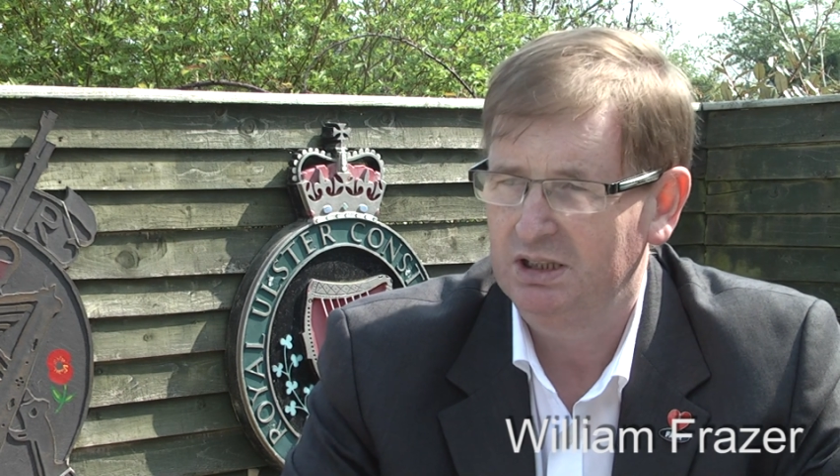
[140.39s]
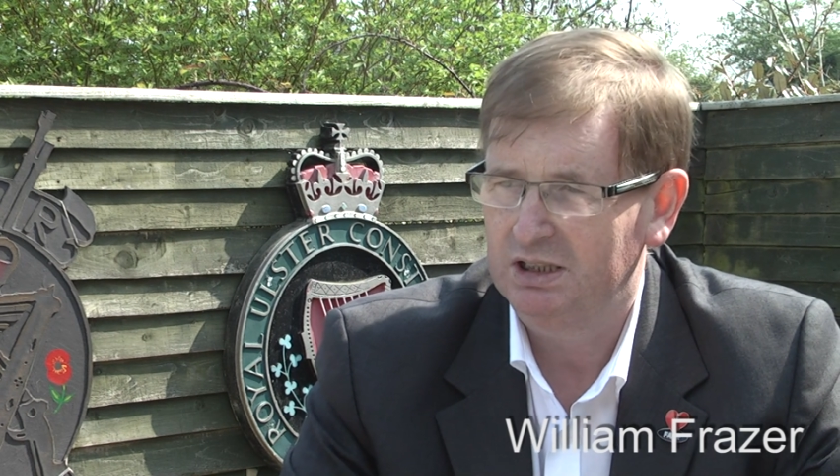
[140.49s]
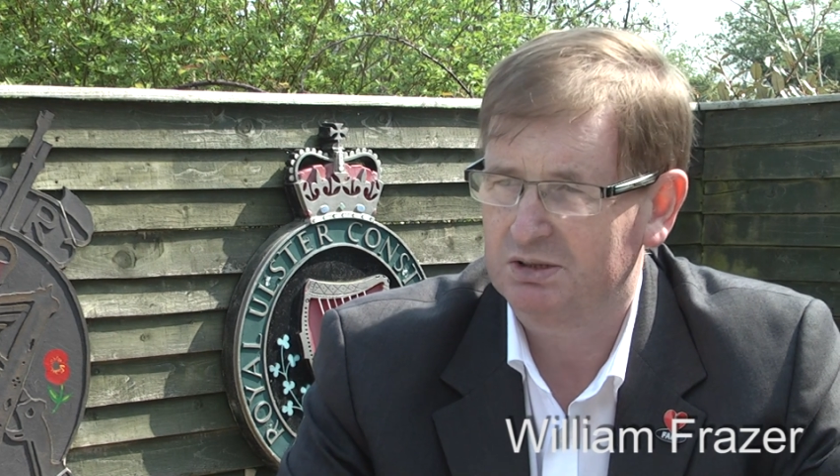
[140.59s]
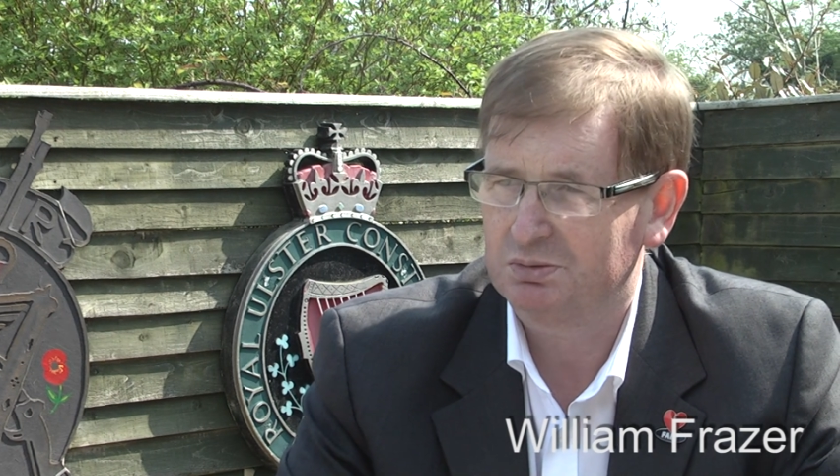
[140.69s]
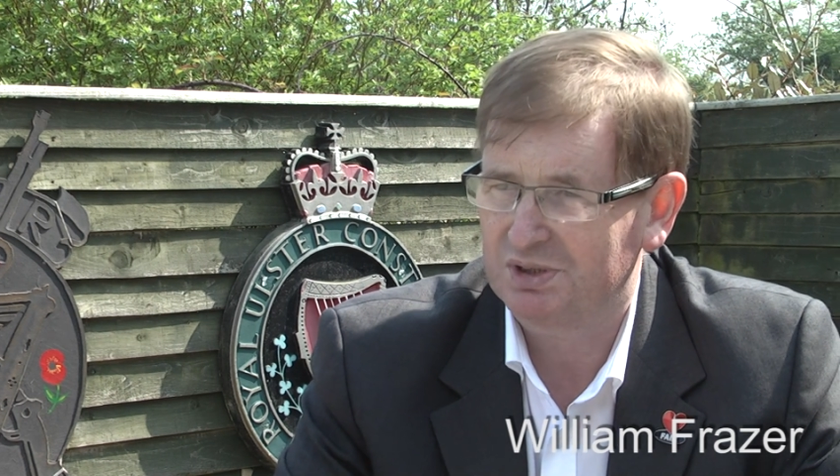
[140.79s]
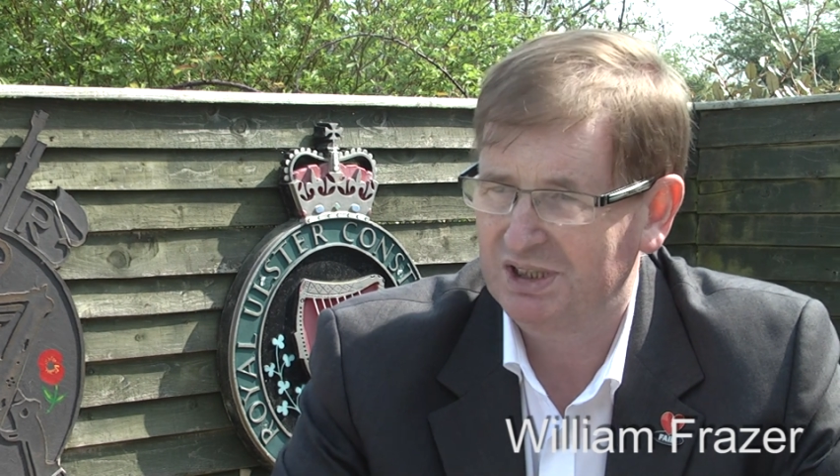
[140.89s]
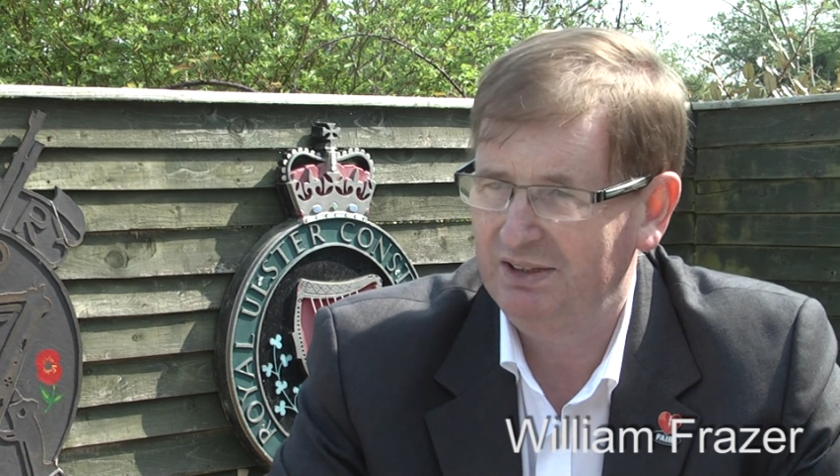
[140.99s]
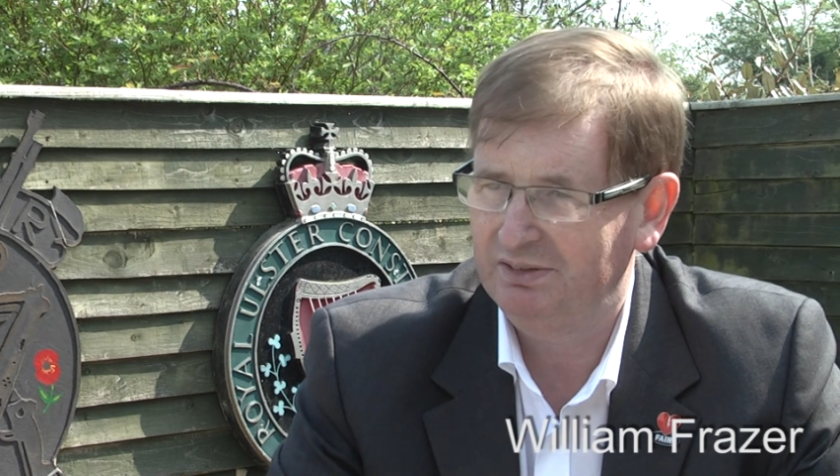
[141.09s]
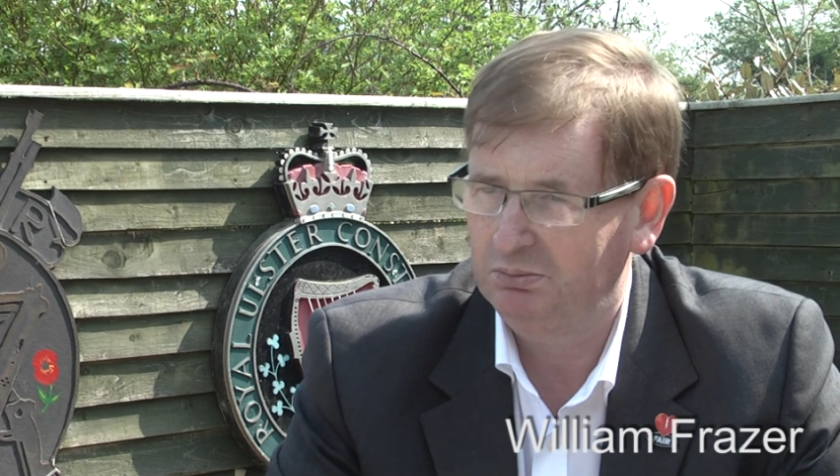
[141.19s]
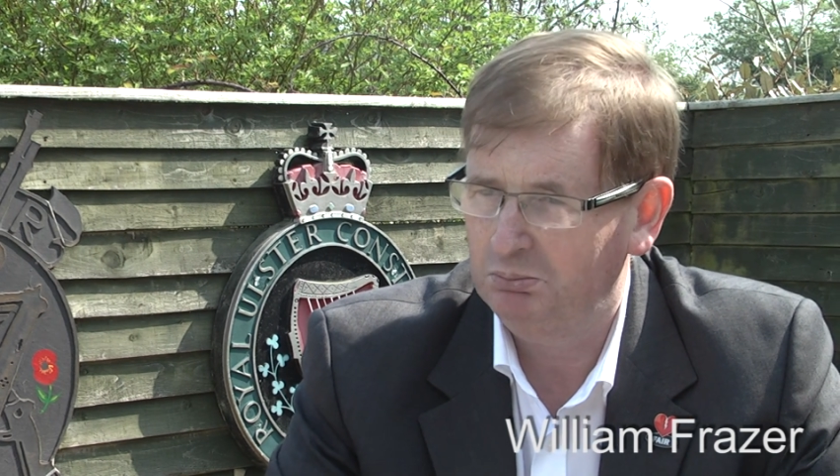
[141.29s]
is
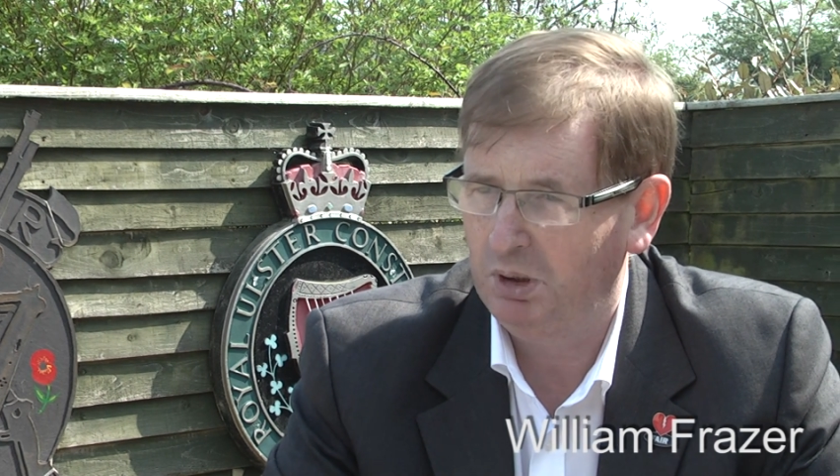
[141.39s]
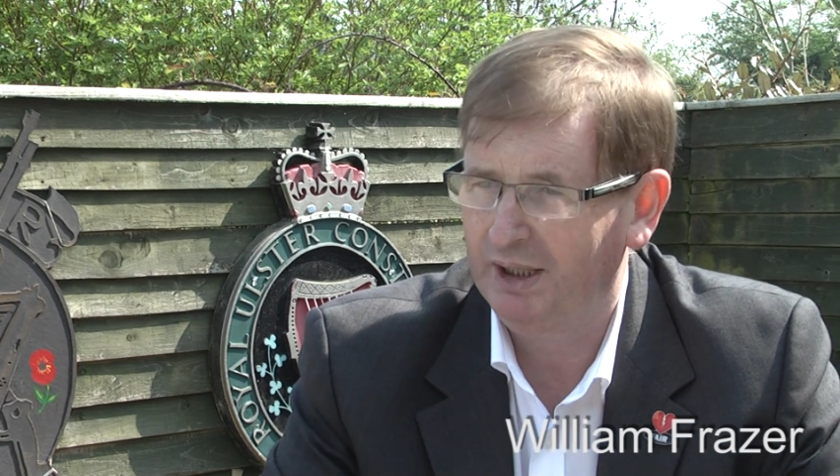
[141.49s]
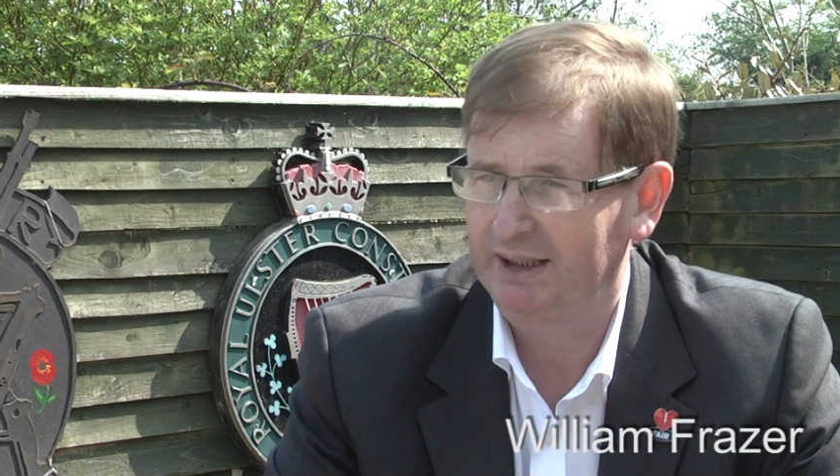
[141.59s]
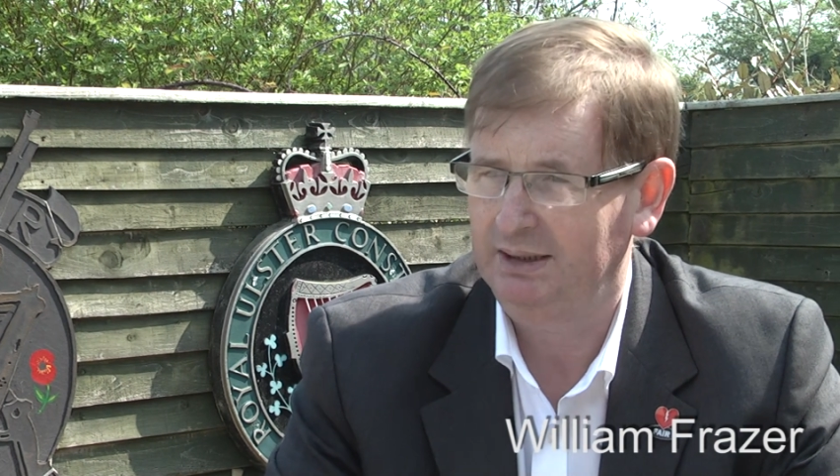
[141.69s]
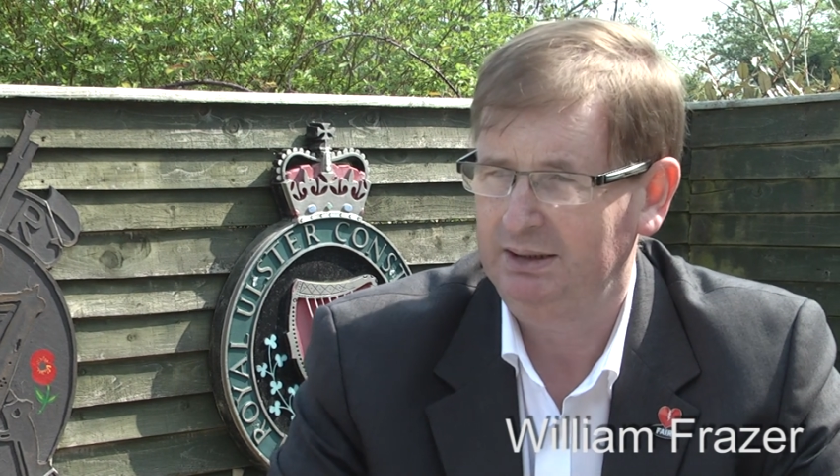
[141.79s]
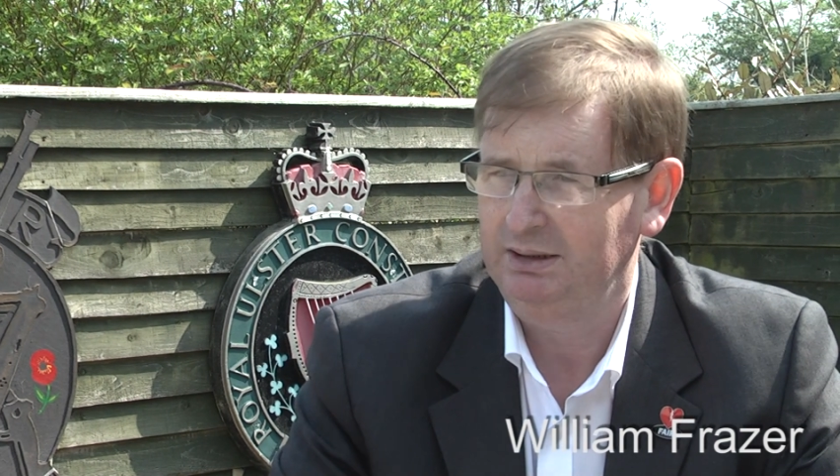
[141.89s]
receiving money